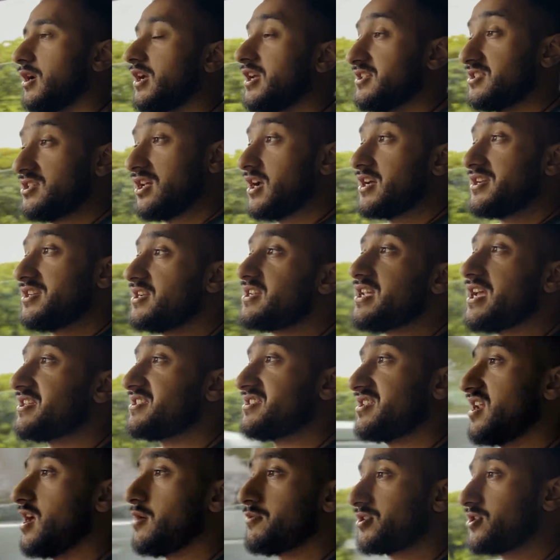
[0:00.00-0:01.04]
because like I did
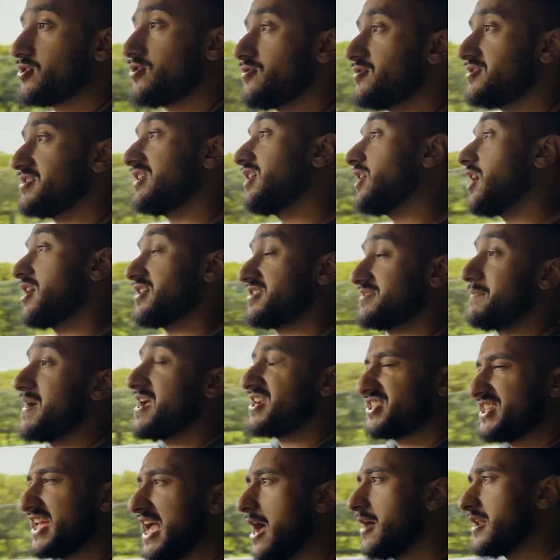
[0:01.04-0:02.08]
yesterday, I was cruising, I
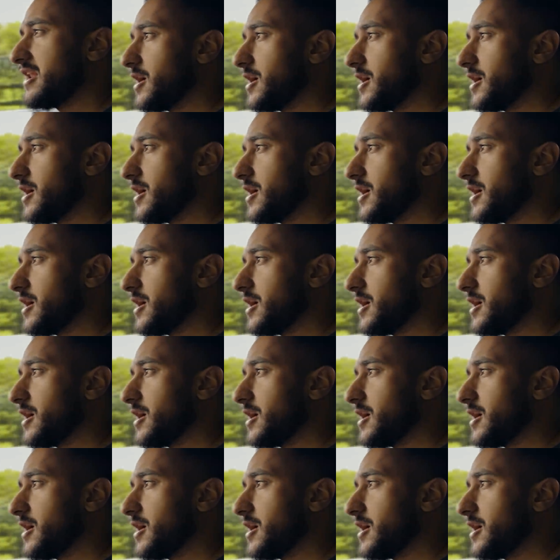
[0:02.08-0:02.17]
smashed it out